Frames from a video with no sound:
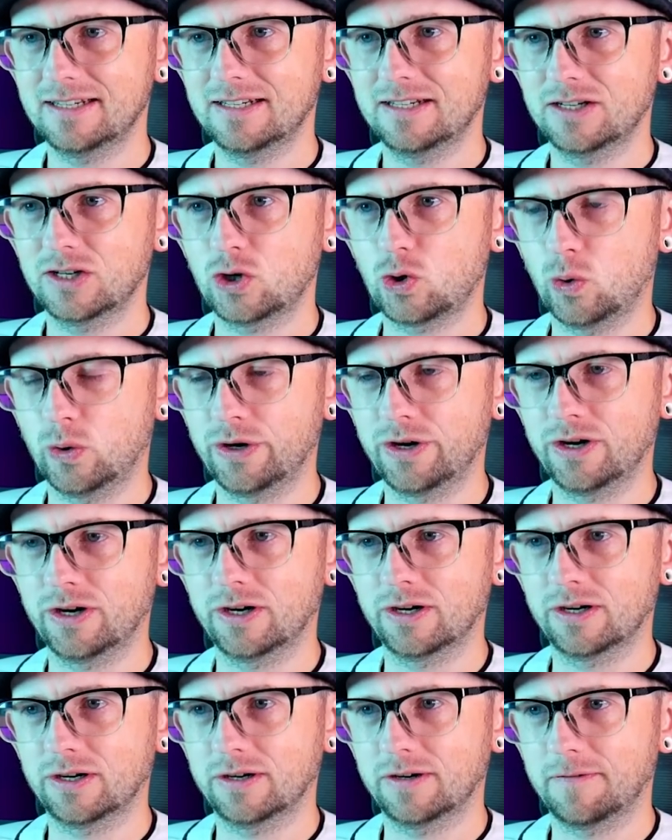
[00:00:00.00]

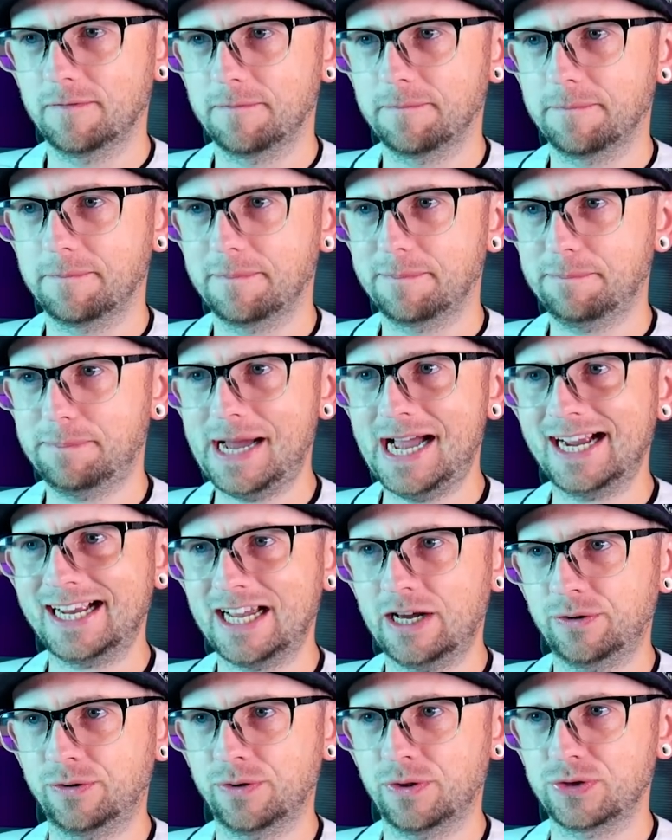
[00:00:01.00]
corner back
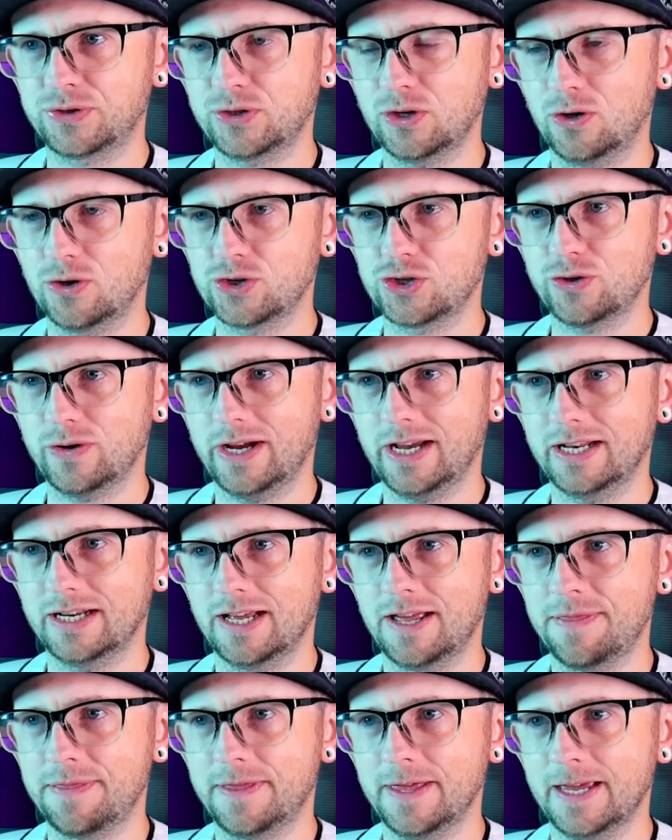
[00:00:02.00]
out onto the start straight,
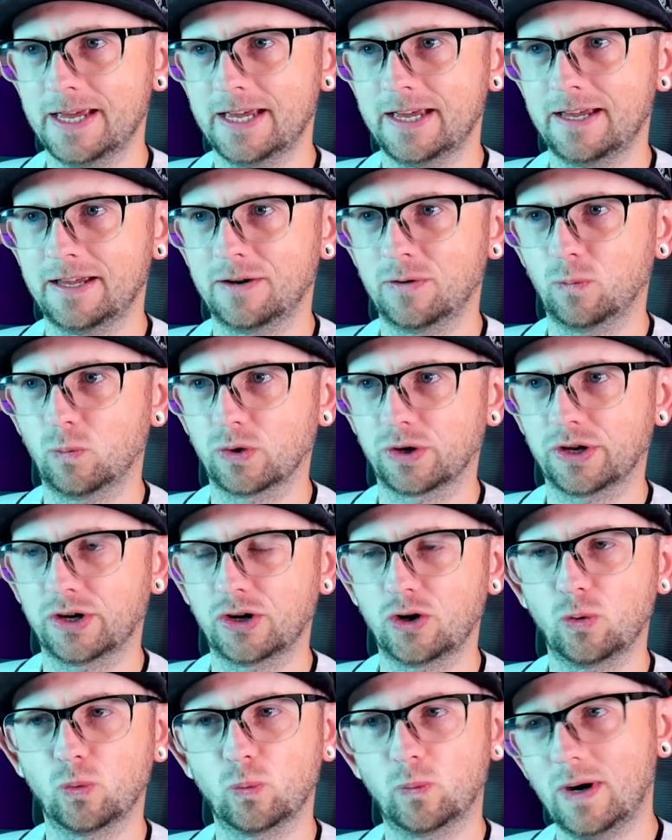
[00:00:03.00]
and then we're gonna
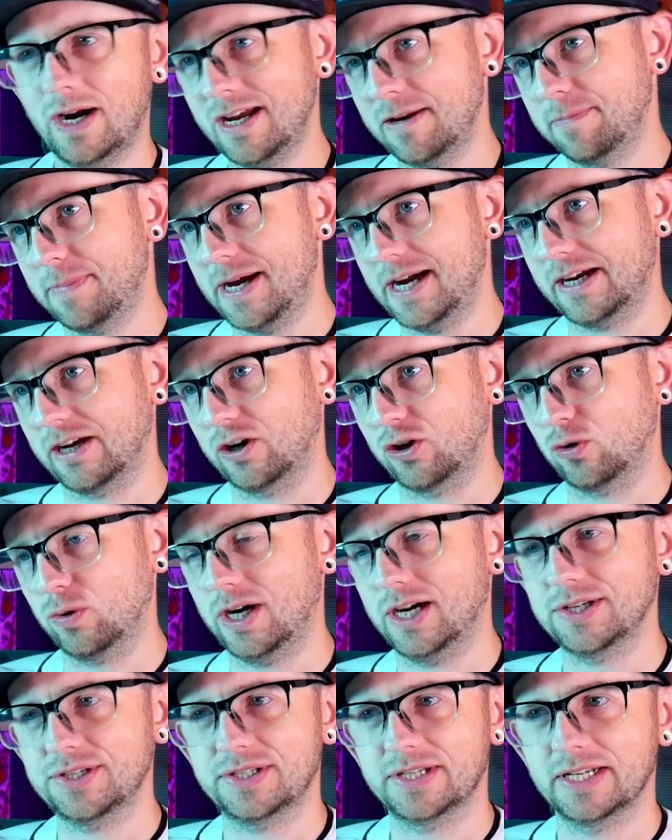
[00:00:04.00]
go right back
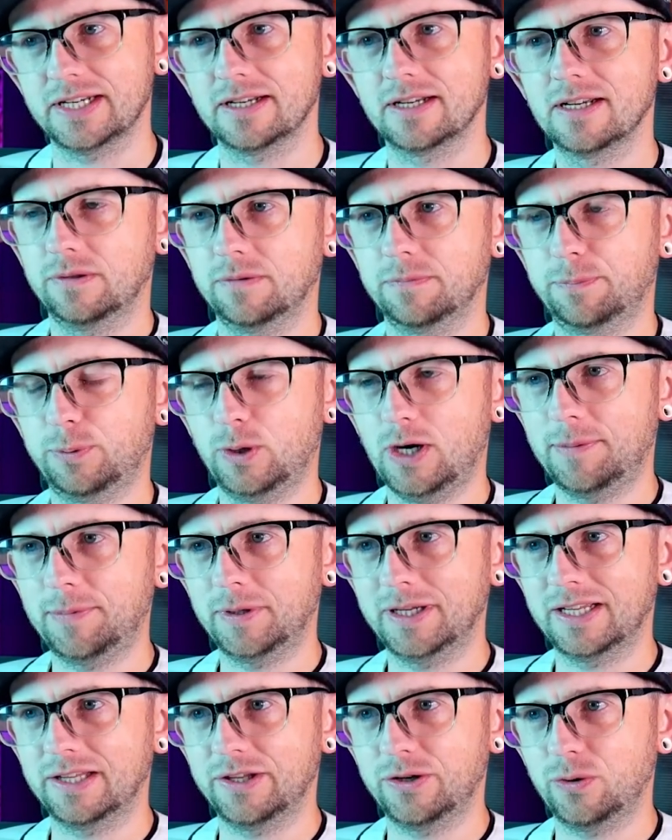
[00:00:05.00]
across it
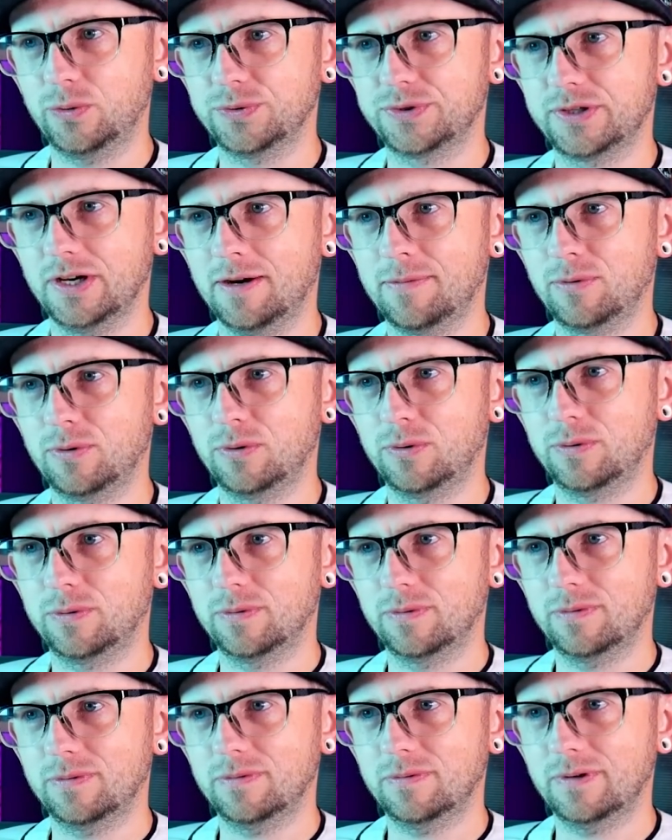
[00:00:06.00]
probably a little double.
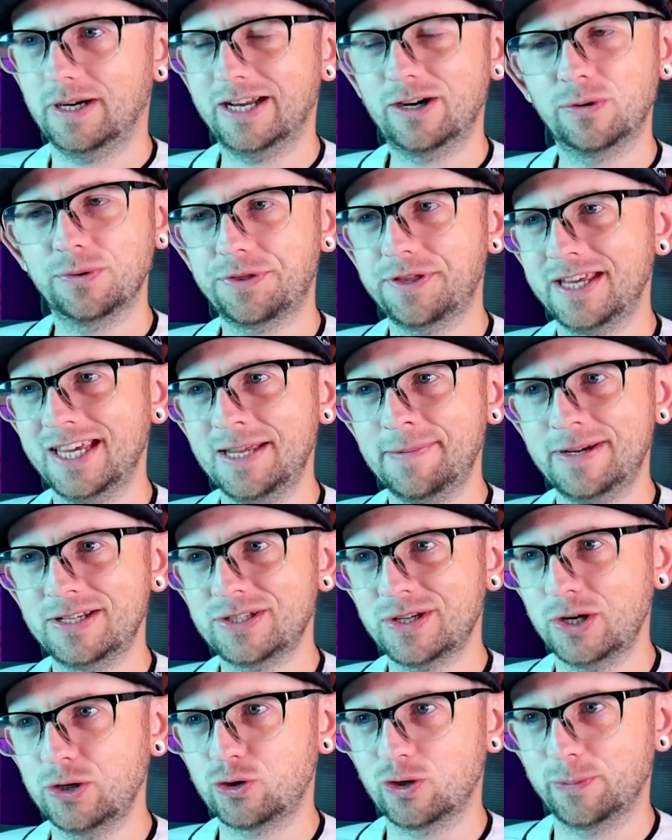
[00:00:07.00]
I don't think anybody's
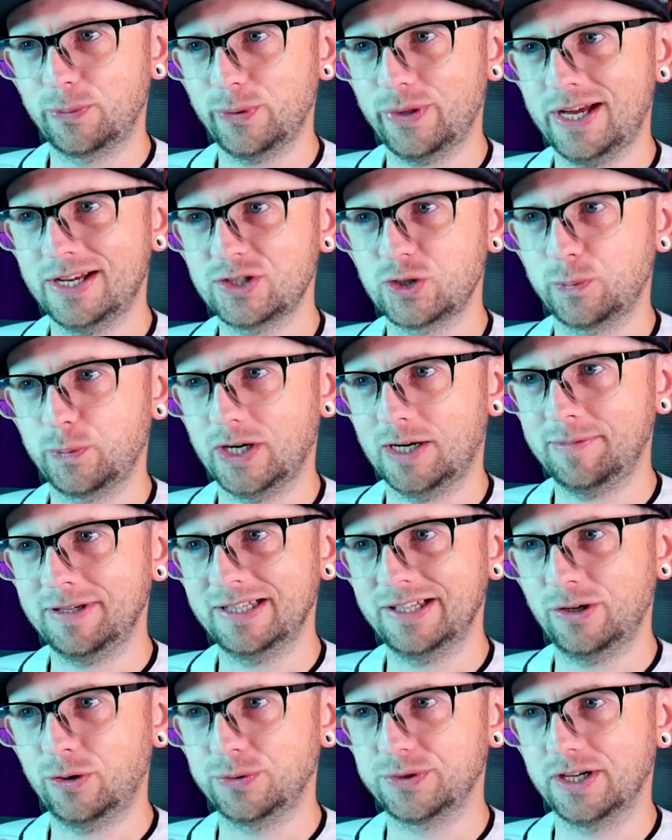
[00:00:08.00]
going to triple that, so probably a
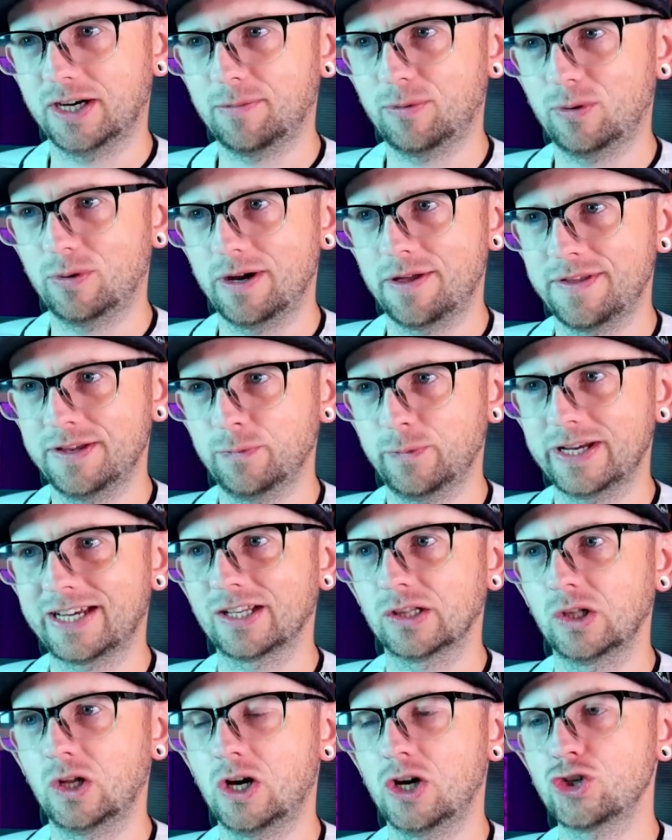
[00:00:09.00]
little double, and then we
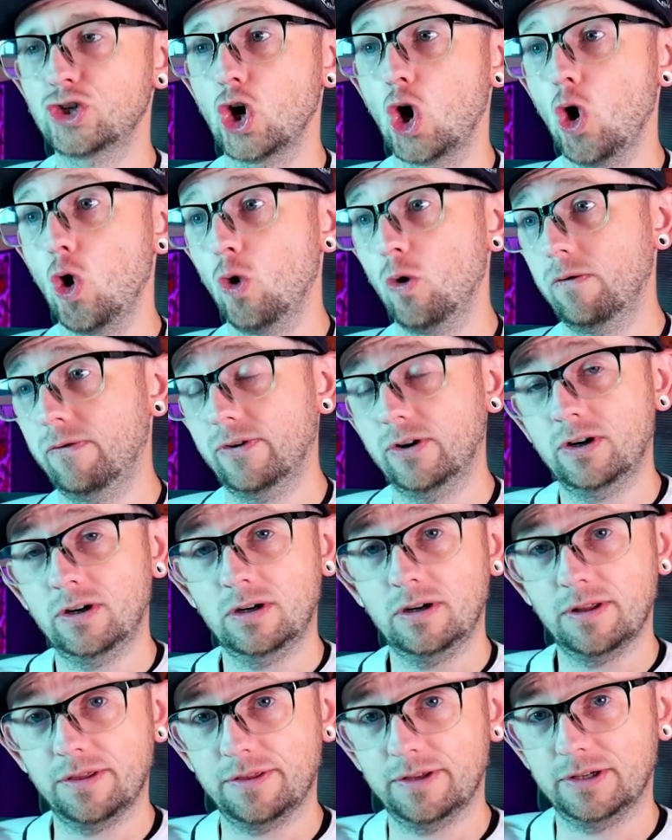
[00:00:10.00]
can launch
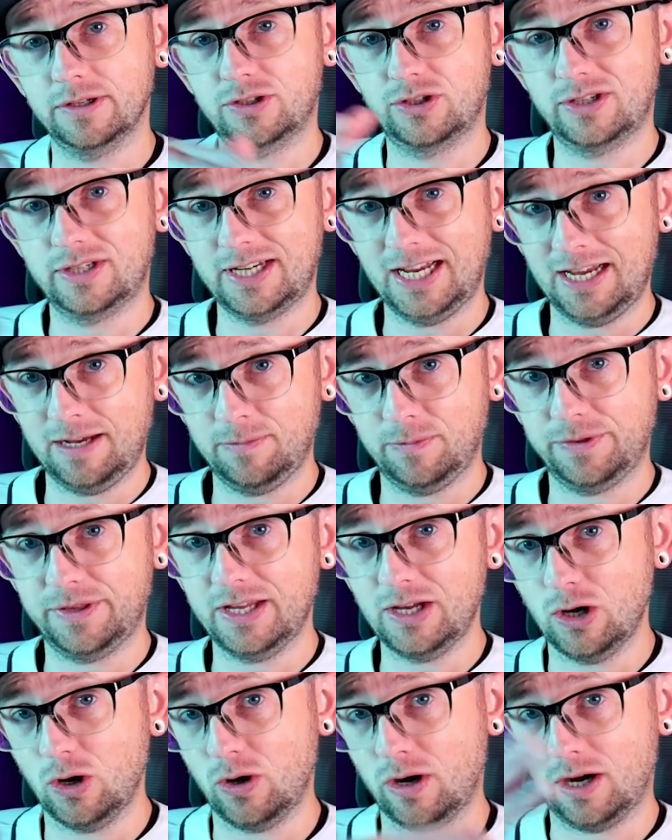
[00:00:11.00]
over the
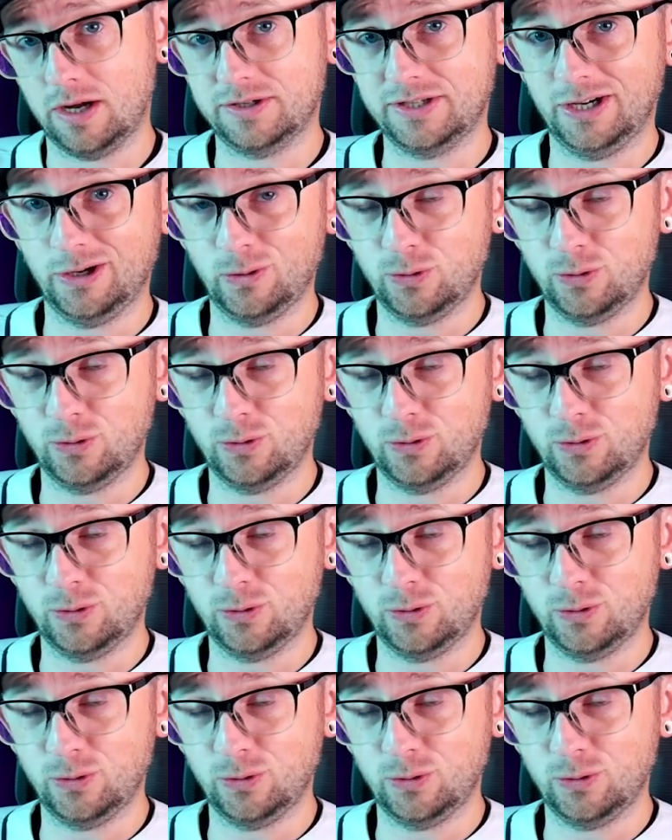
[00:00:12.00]
tunnel